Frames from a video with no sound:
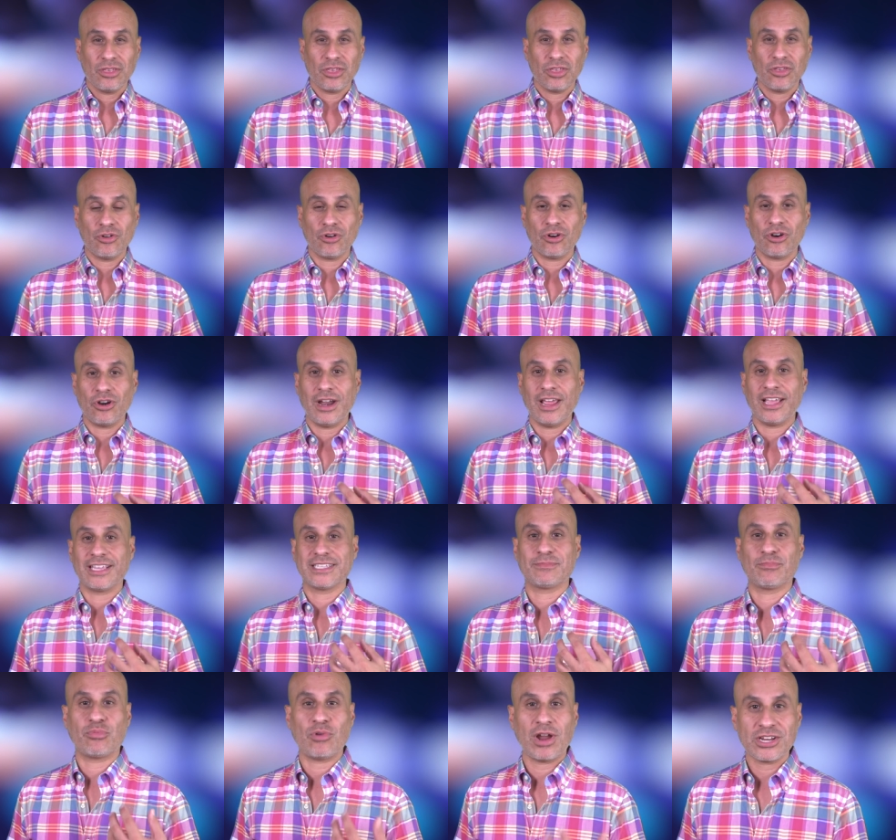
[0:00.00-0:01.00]
your
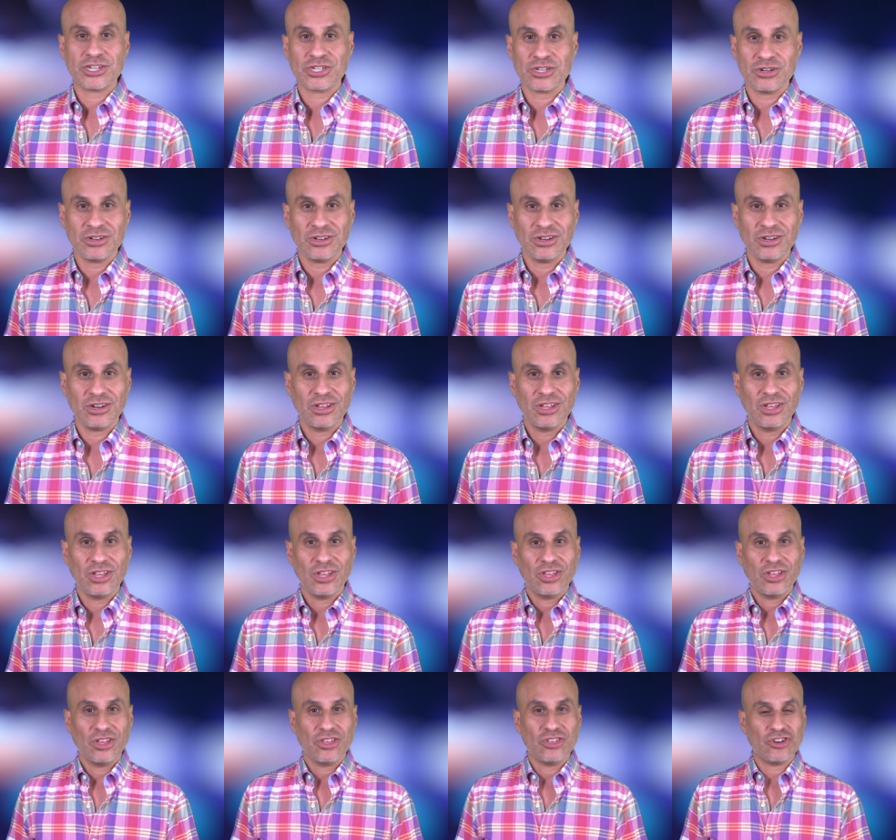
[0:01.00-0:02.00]
expression,
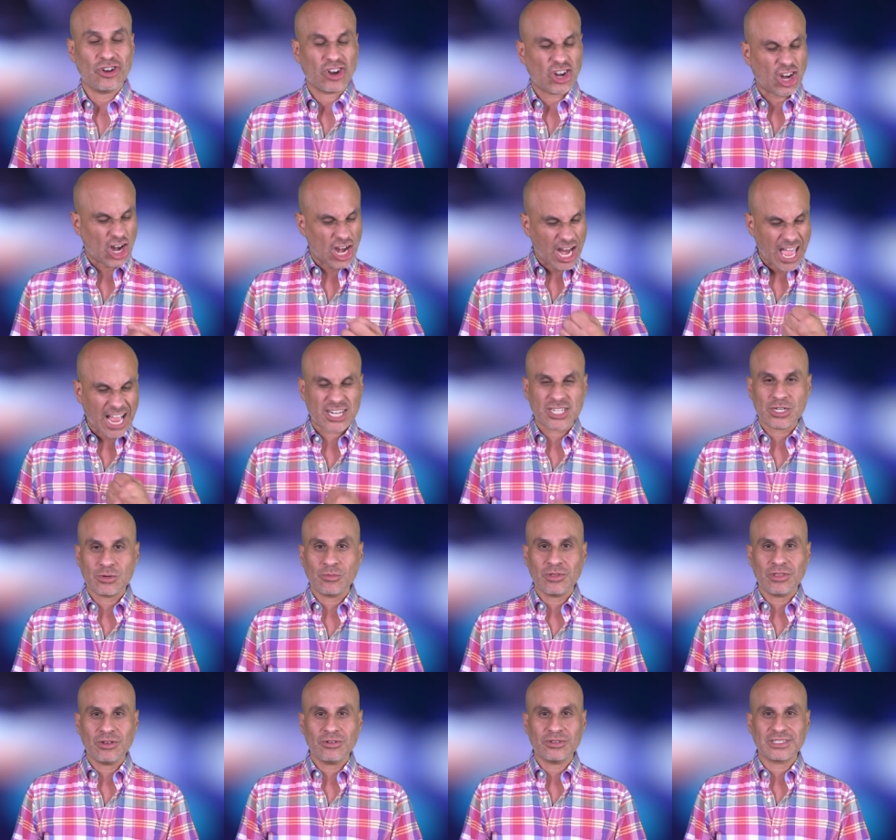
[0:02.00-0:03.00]
your connection
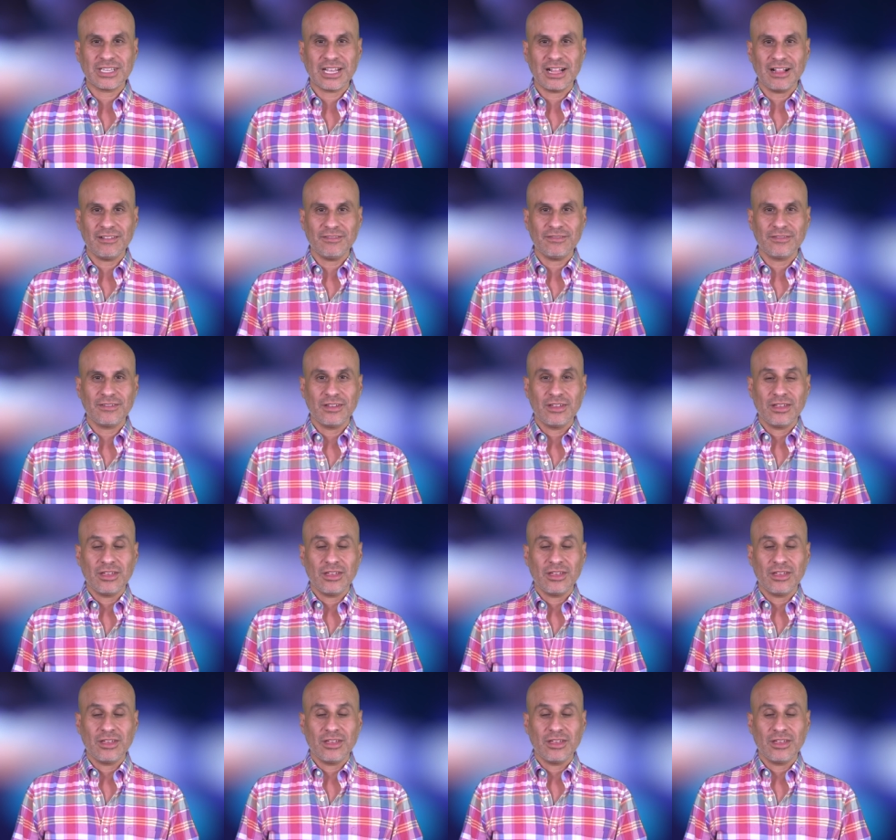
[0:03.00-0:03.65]
with yourself,